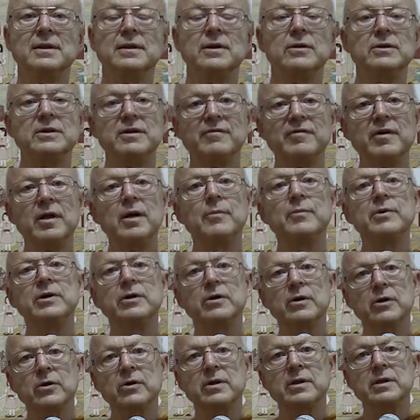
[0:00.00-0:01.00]
You're developing
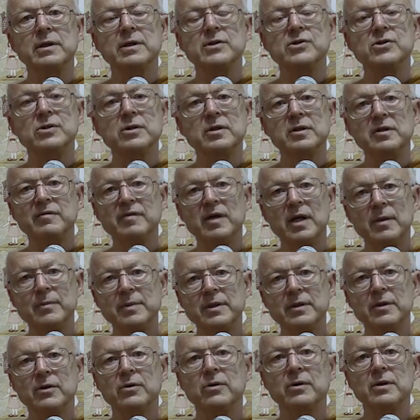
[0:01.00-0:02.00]
your goodness. You're
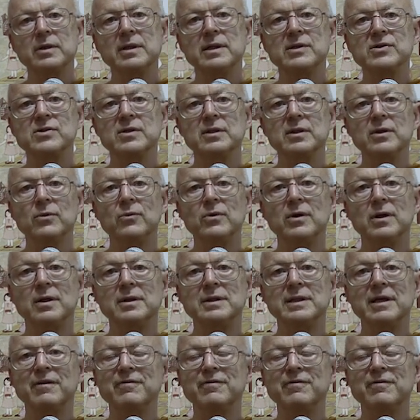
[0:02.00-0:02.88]
developing the goodness in the world.